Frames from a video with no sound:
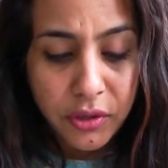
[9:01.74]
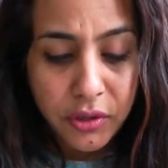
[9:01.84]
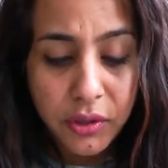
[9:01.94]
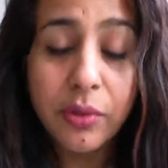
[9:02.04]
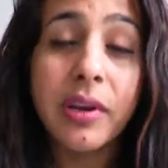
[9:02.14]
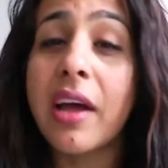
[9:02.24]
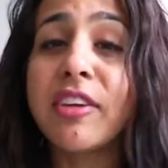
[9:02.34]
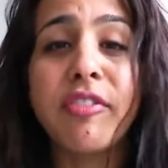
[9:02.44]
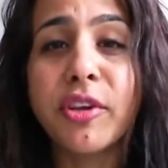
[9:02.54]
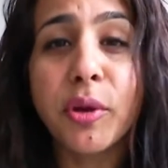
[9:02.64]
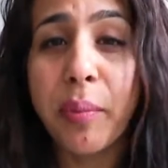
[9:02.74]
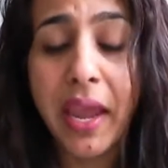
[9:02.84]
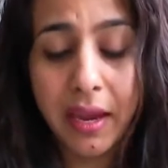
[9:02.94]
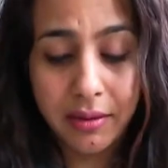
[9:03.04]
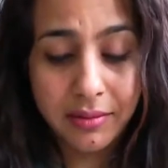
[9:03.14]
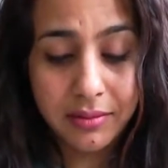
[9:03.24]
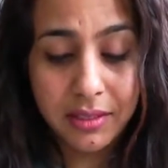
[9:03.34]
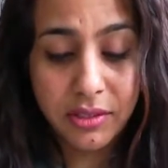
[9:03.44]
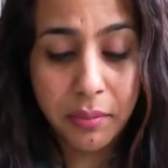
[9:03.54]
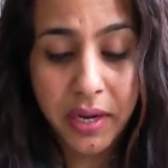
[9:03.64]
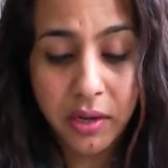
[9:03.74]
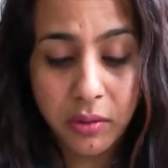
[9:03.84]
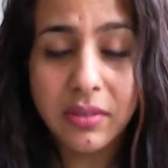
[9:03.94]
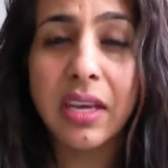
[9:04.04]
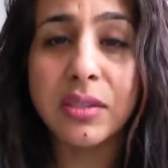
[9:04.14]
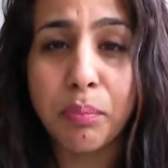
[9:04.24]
You're not even your pain. These are my notes. As